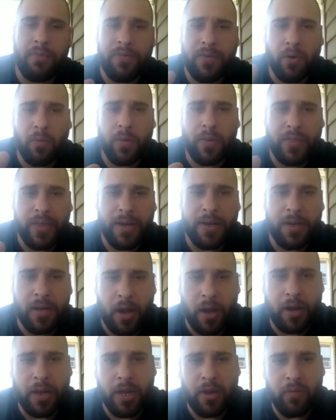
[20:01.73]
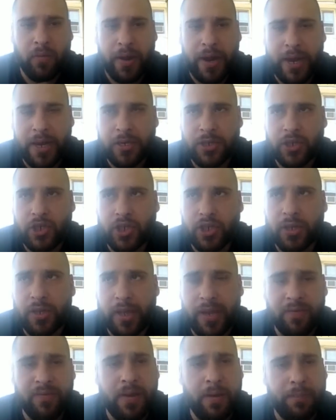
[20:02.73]
you're within dunking range,
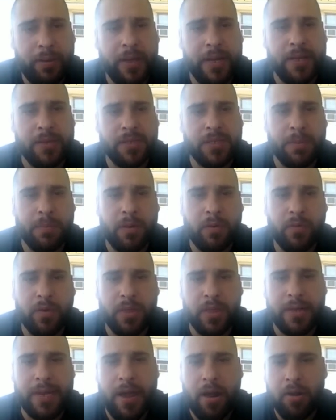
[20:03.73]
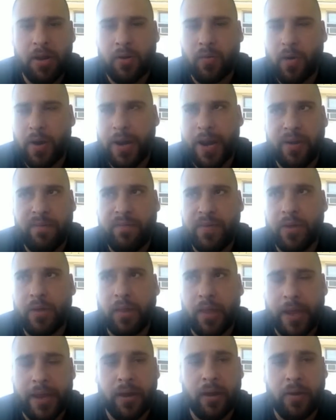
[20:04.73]
like if I'm playing someone with the down-in-one, I feel
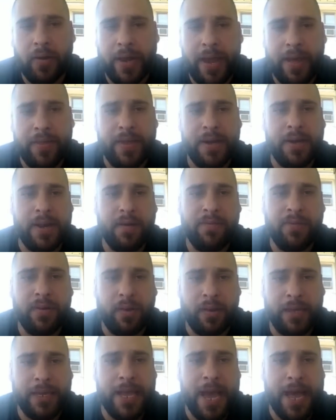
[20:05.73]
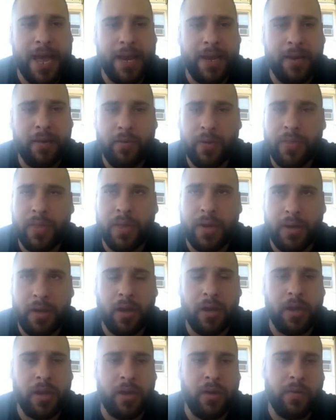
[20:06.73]
like, oh yeah, they definitely got it within
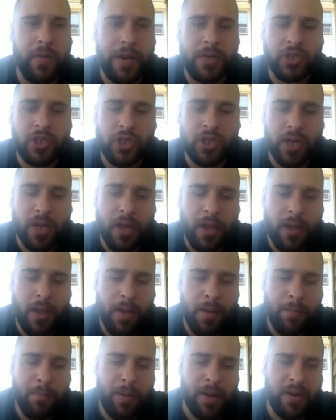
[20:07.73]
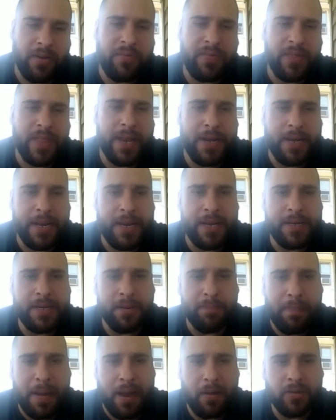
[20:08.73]
dunking range. But if they need
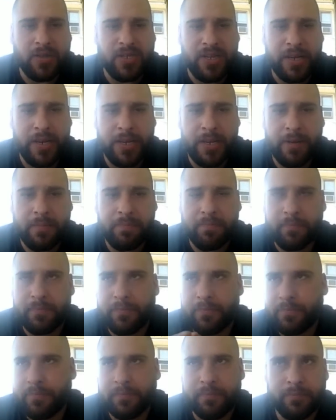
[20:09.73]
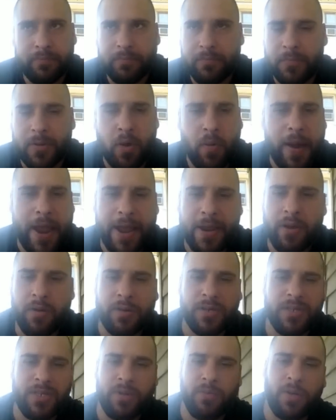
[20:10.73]
to bounce it in, no
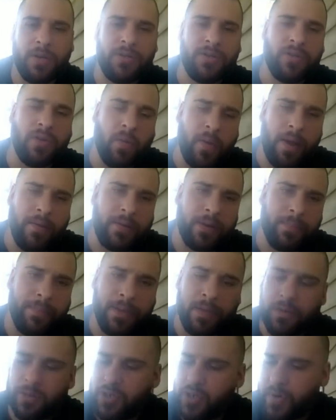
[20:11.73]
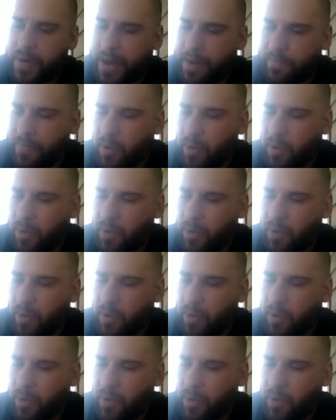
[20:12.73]
accuracy whatsoever because you have no